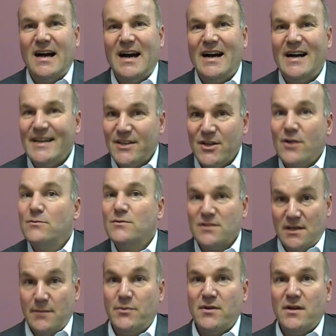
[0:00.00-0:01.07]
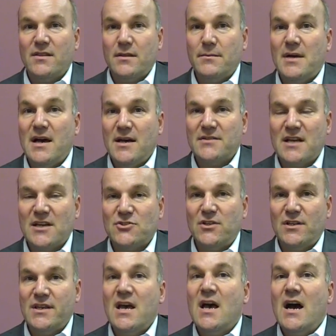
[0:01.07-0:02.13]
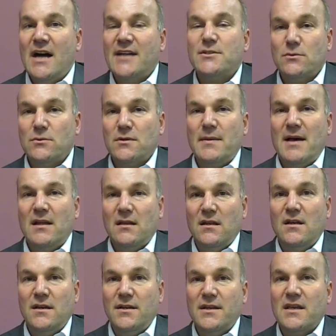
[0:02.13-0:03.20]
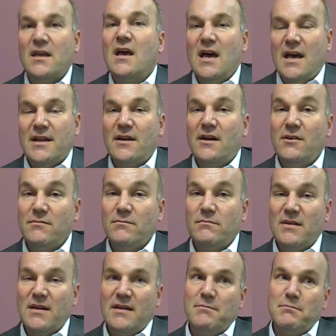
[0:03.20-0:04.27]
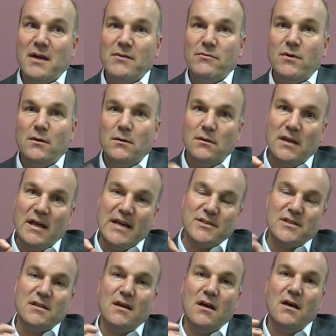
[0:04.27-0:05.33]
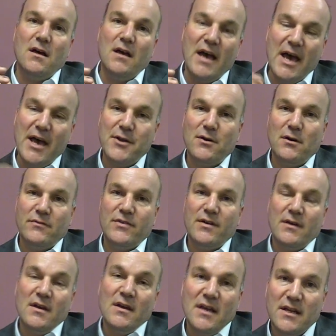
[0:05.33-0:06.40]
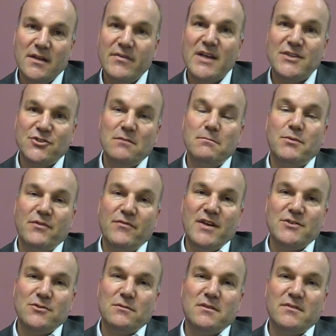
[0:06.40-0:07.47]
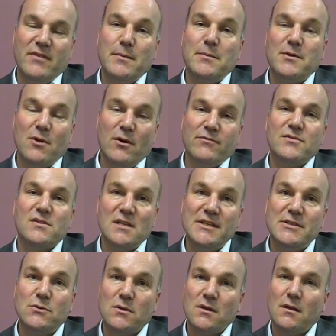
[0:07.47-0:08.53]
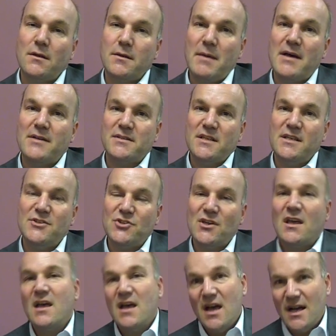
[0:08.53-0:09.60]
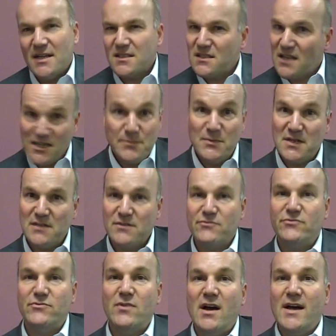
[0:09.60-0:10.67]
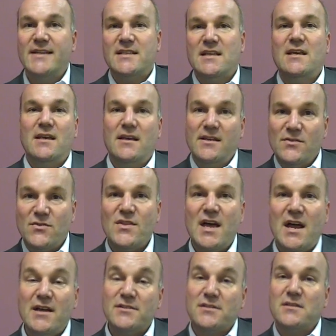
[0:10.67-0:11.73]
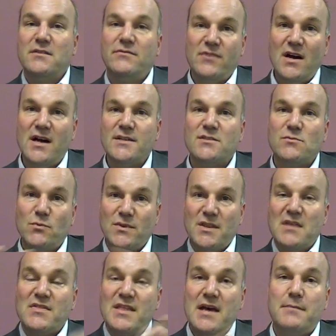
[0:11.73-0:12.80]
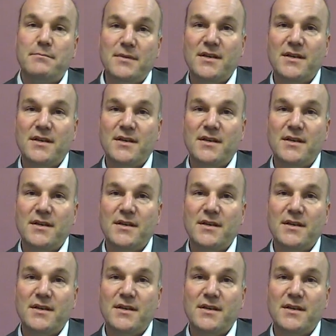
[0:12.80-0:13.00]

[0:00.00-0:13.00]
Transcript: I don't separate them out, actually. I talk about learning, and I, in my role as head of innovation and professional development, obviously talk a lot about teaching. Assessment is right in there. It's a device within that